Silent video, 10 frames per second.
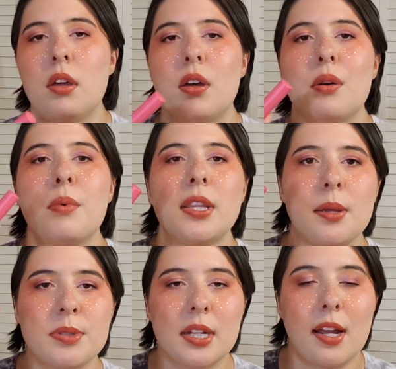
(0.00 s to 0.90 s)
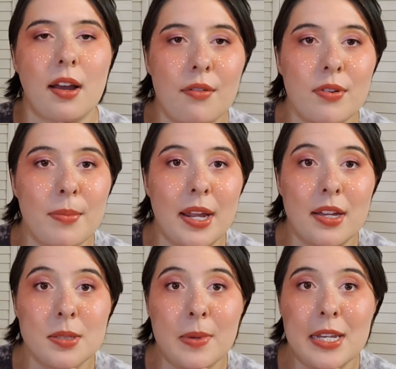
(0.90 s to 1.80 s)
One lipstick I got from my
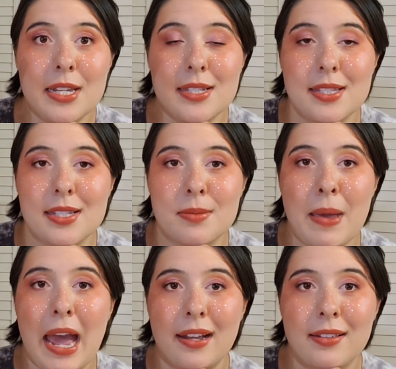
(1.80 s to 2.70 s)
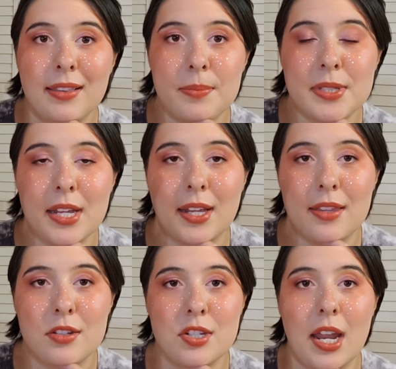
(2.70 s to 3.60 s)
husband is this MAC lipstick in
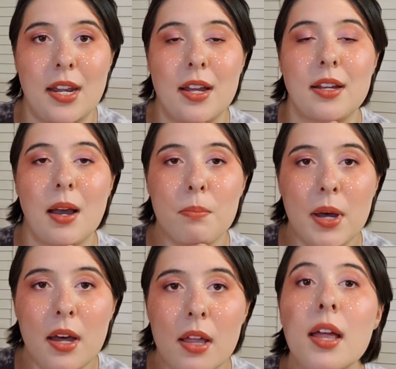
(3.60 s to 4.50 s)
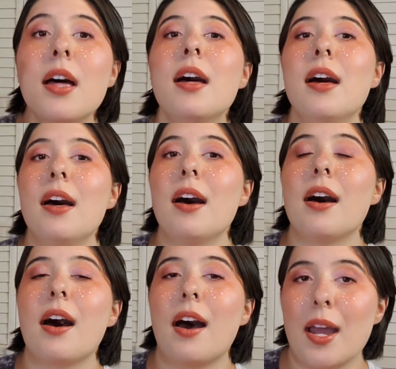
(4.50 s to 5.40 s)
the shade Gumball.
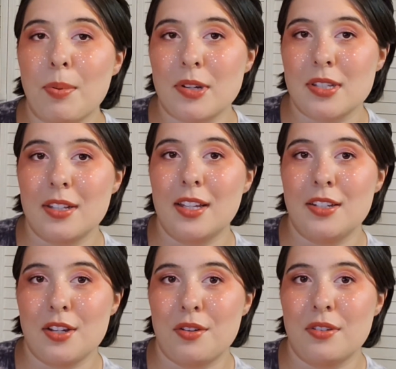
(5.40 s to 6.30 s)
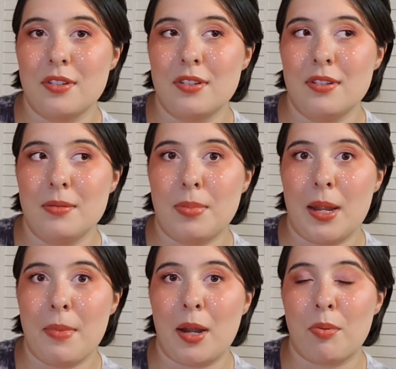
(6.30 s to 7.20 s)
I personally don't buy
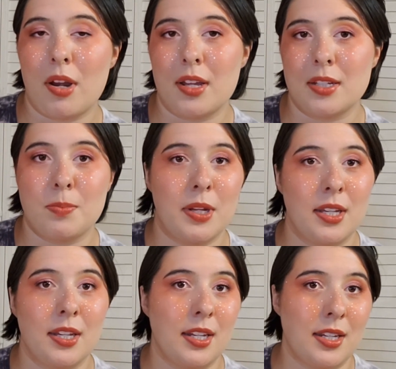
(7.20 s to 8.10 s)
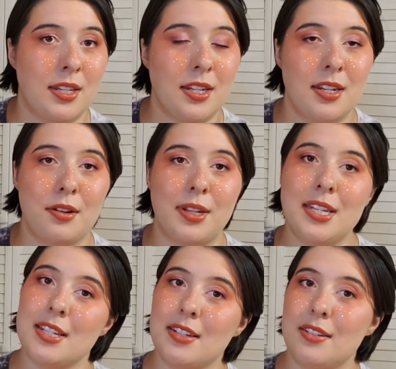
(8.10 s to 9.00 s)
MAC products, but you know, he
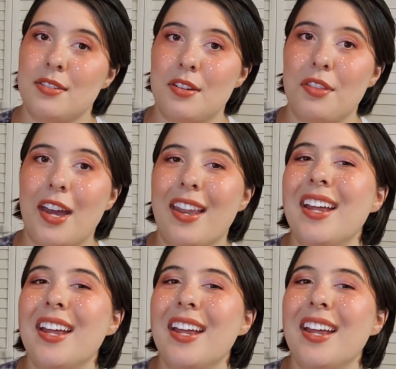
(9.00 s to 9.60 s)
didn't know that.